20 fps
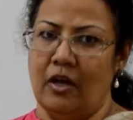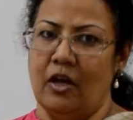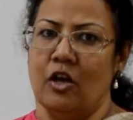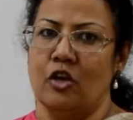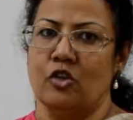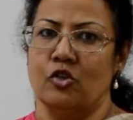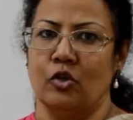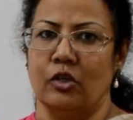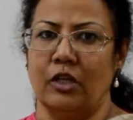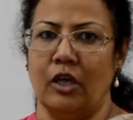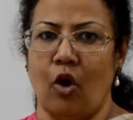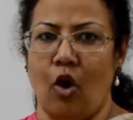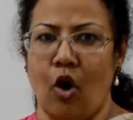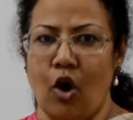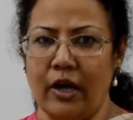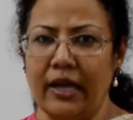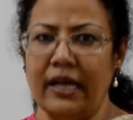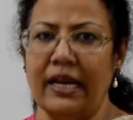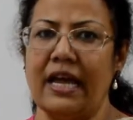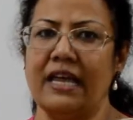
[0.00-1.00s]
So the
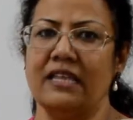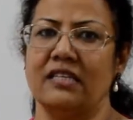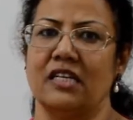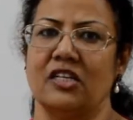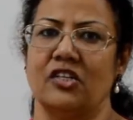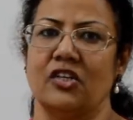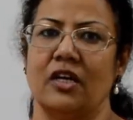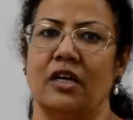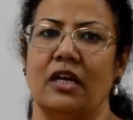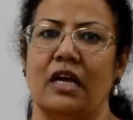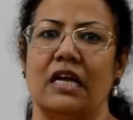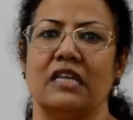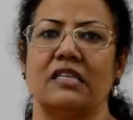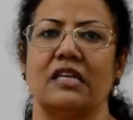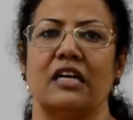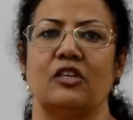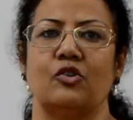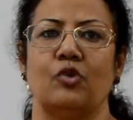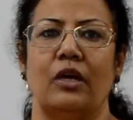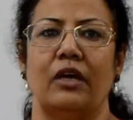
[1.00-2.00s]
organization is
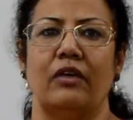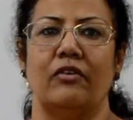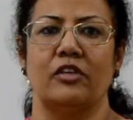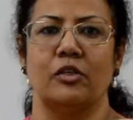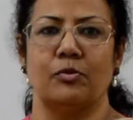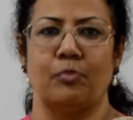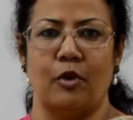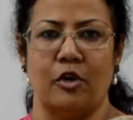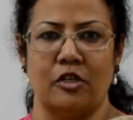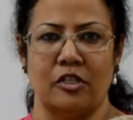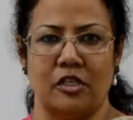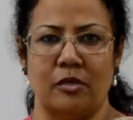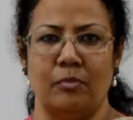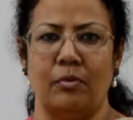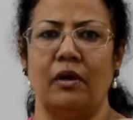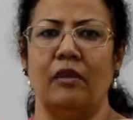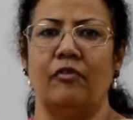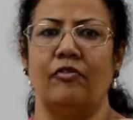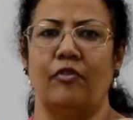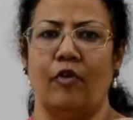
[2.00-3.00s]
actually
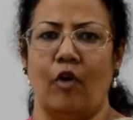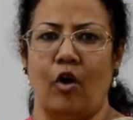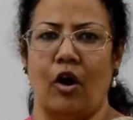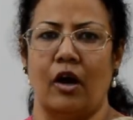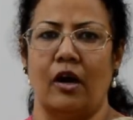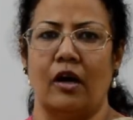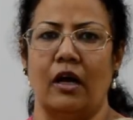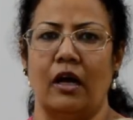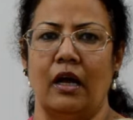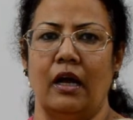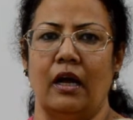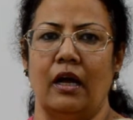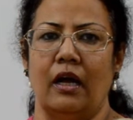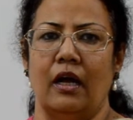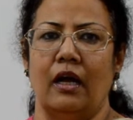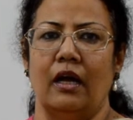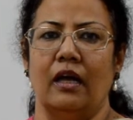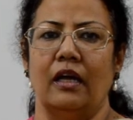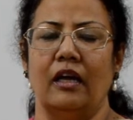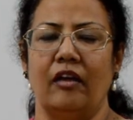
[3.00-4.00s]
responsible for
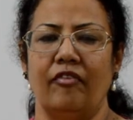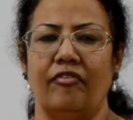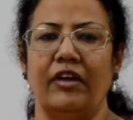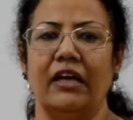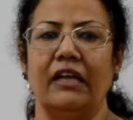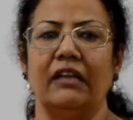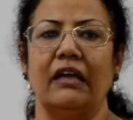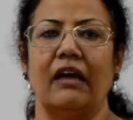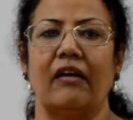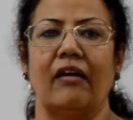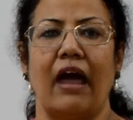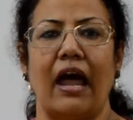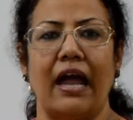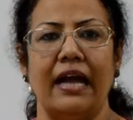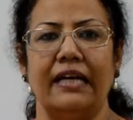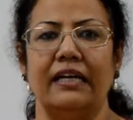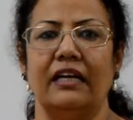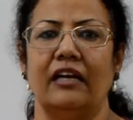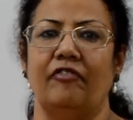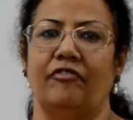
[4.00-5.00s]
giving the
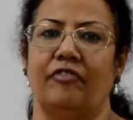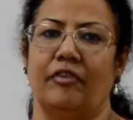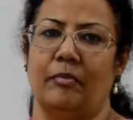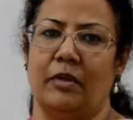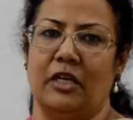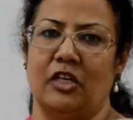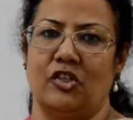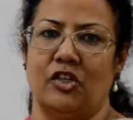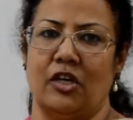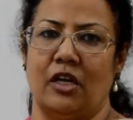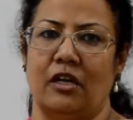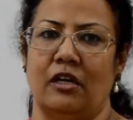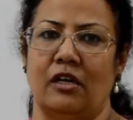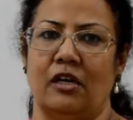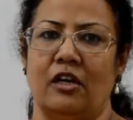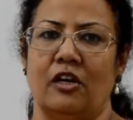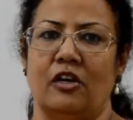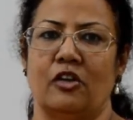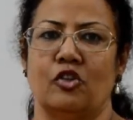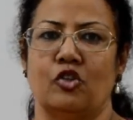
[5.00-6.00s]
right information
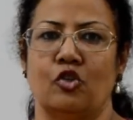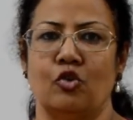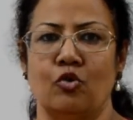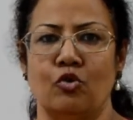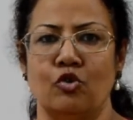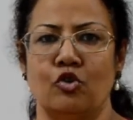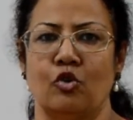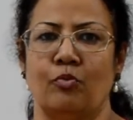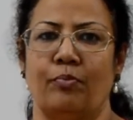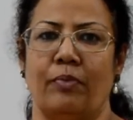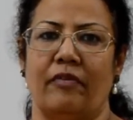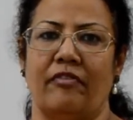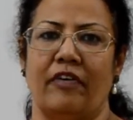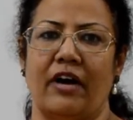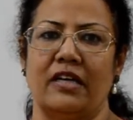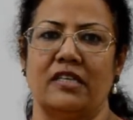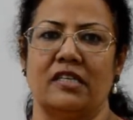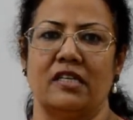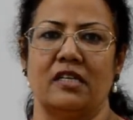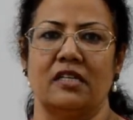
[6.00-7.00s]
to
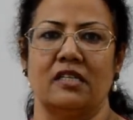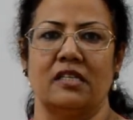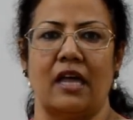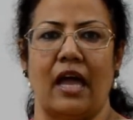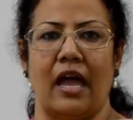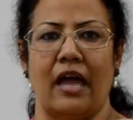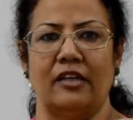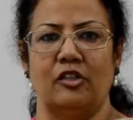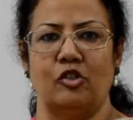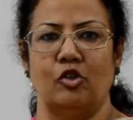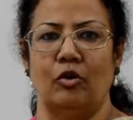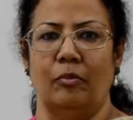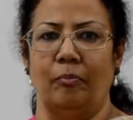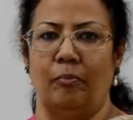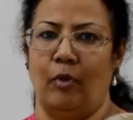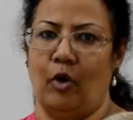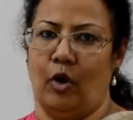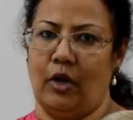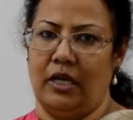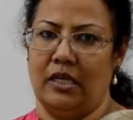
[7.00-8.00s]
supervisors and to
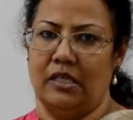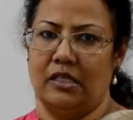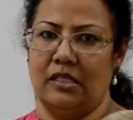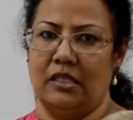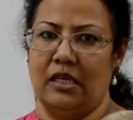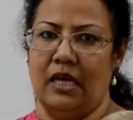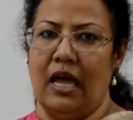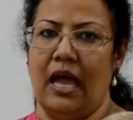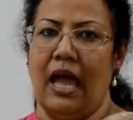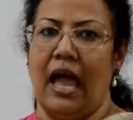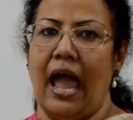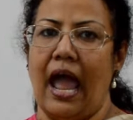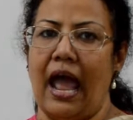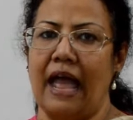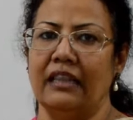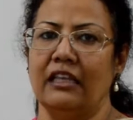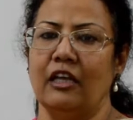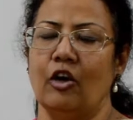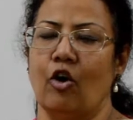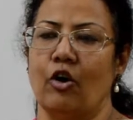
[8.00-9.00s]
employees.
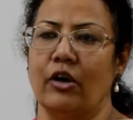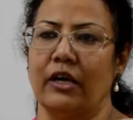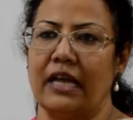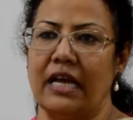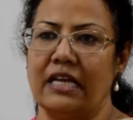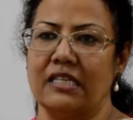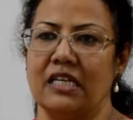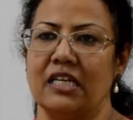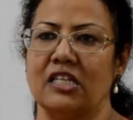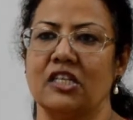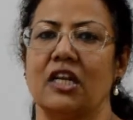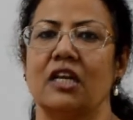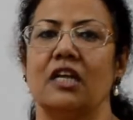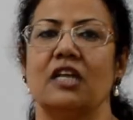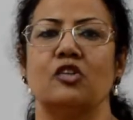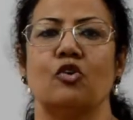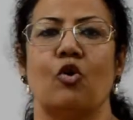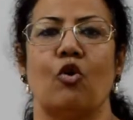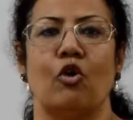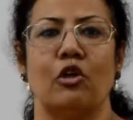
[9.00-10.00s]
And the organization
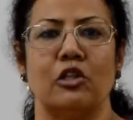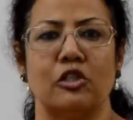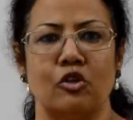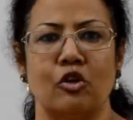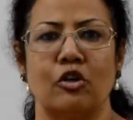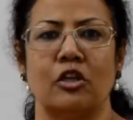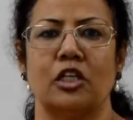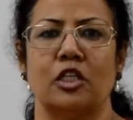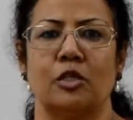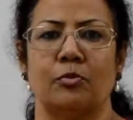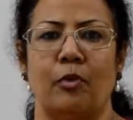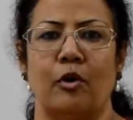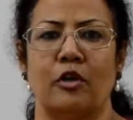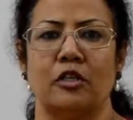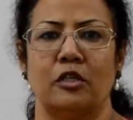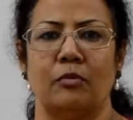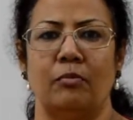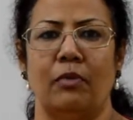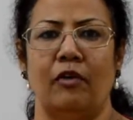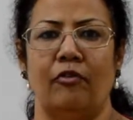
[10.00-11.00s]
is also
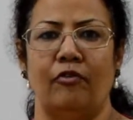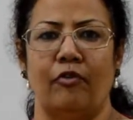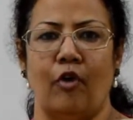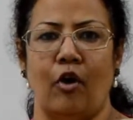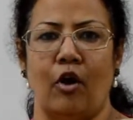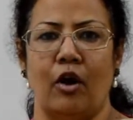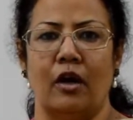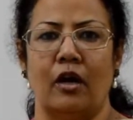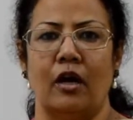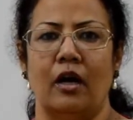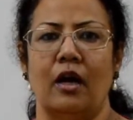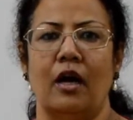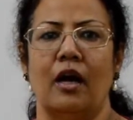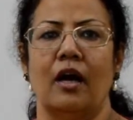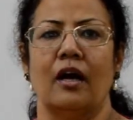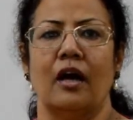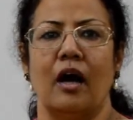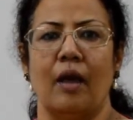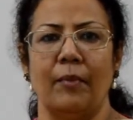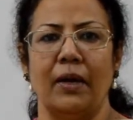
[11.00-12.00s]
responsible for
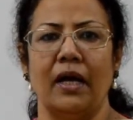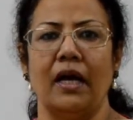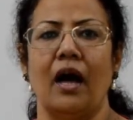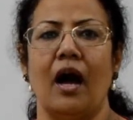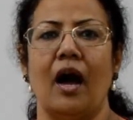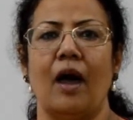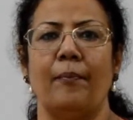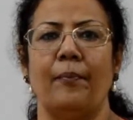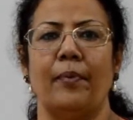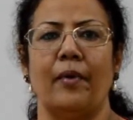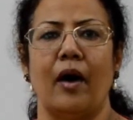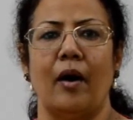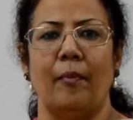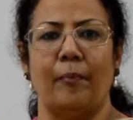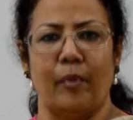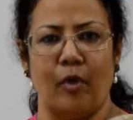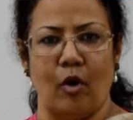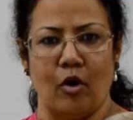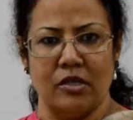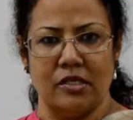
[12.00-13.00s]
coming up a
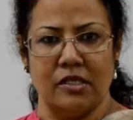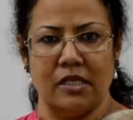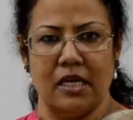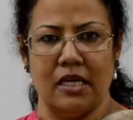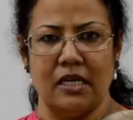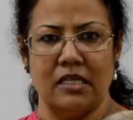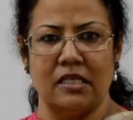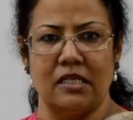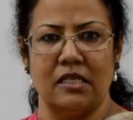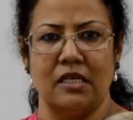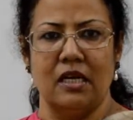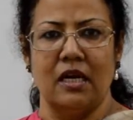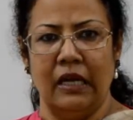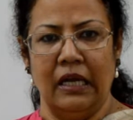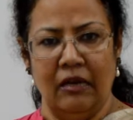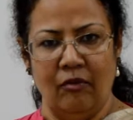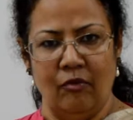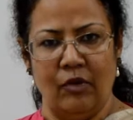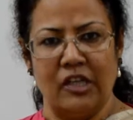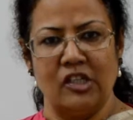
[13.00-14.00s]
process
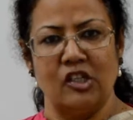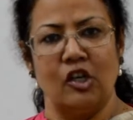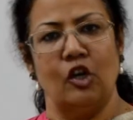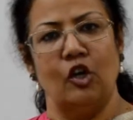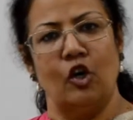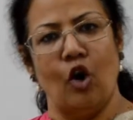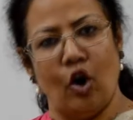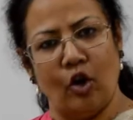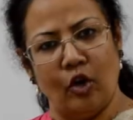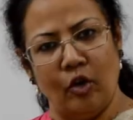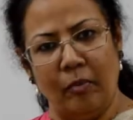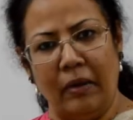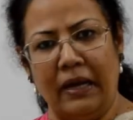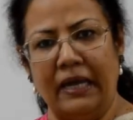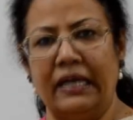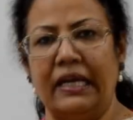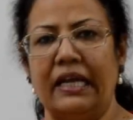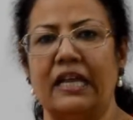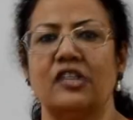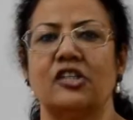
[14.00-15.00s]
in which
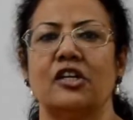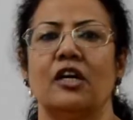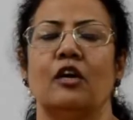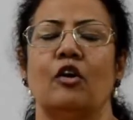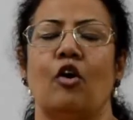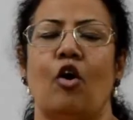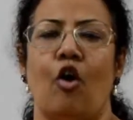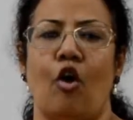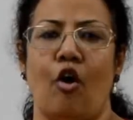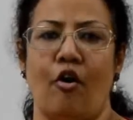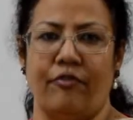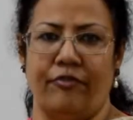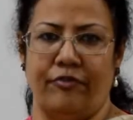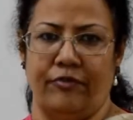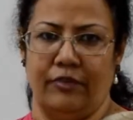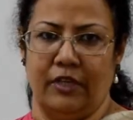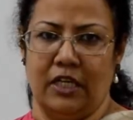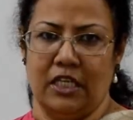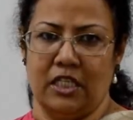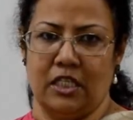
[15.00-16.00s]
documentation
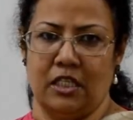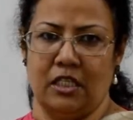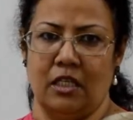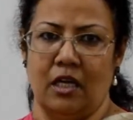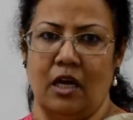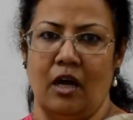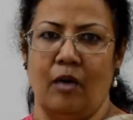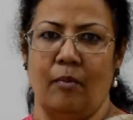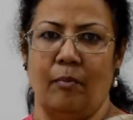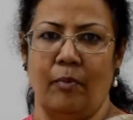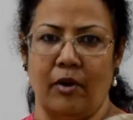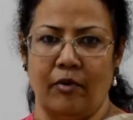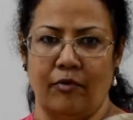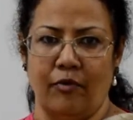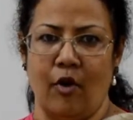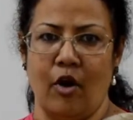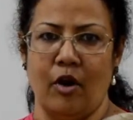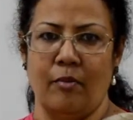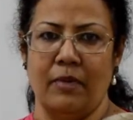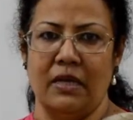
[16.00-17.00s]
of this
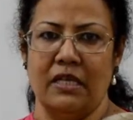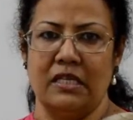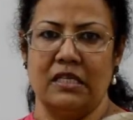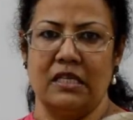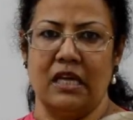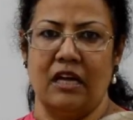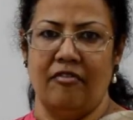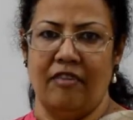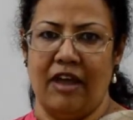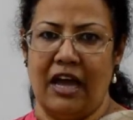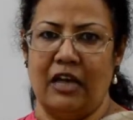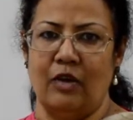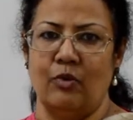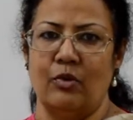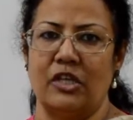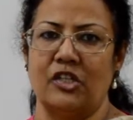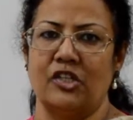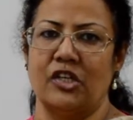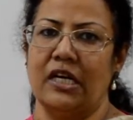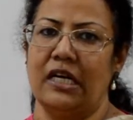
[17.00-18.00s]
performance
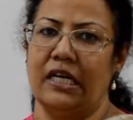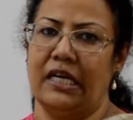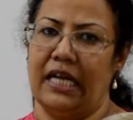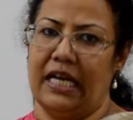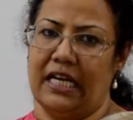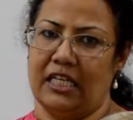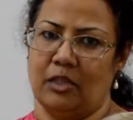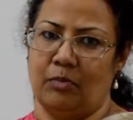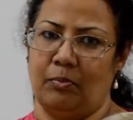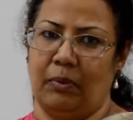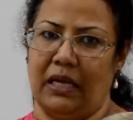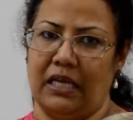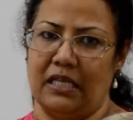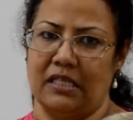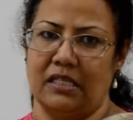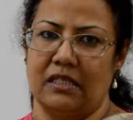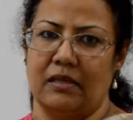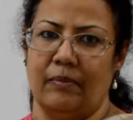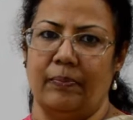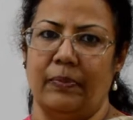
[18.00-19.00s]
evaluation takes
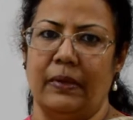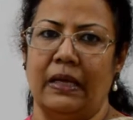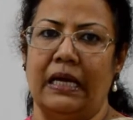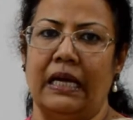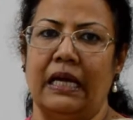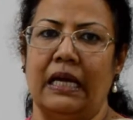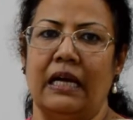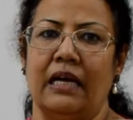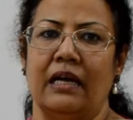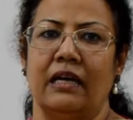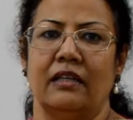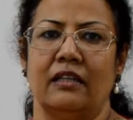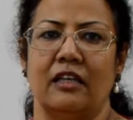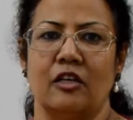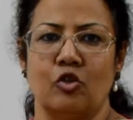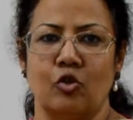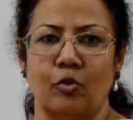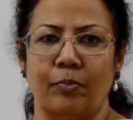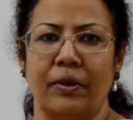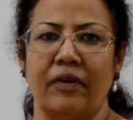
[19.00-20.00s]
place. The
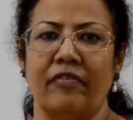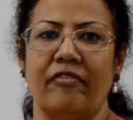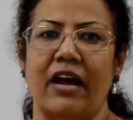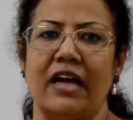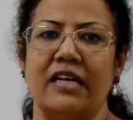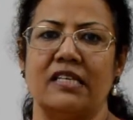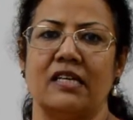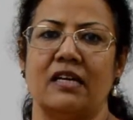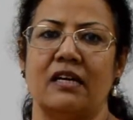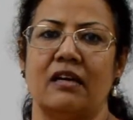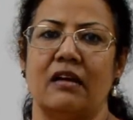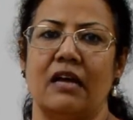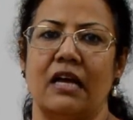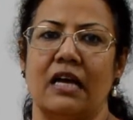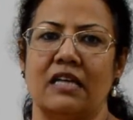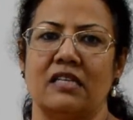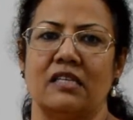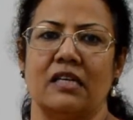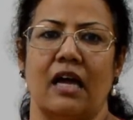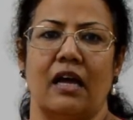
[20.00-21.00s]
supervisor
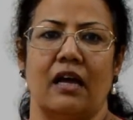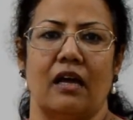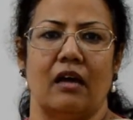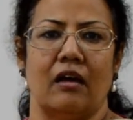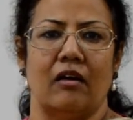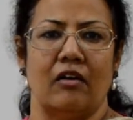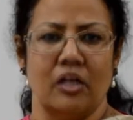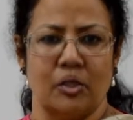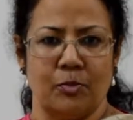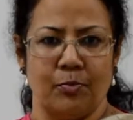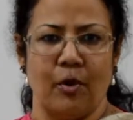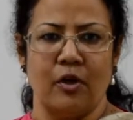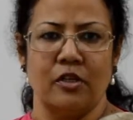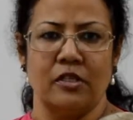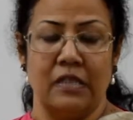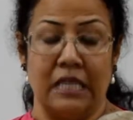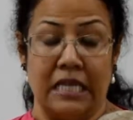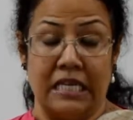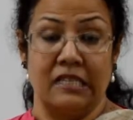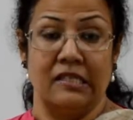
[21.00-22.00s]
is
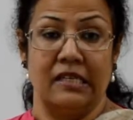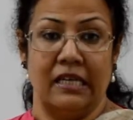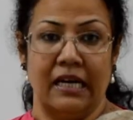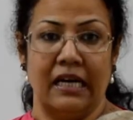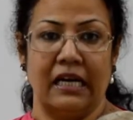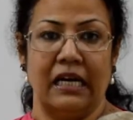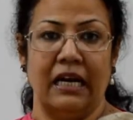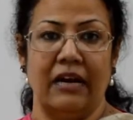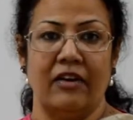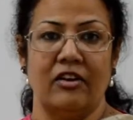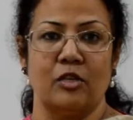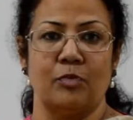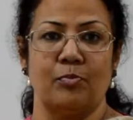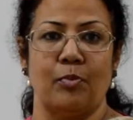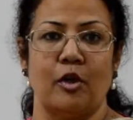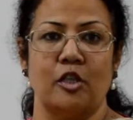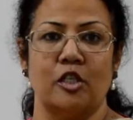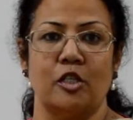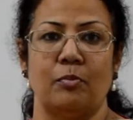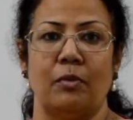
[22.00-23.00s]
directly
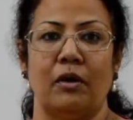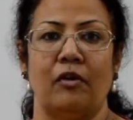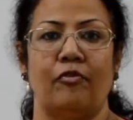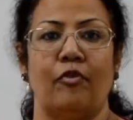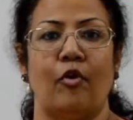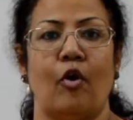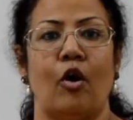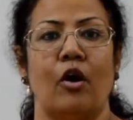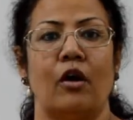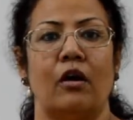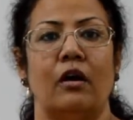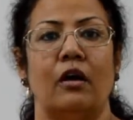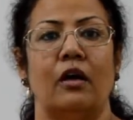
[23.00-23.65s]
responsible for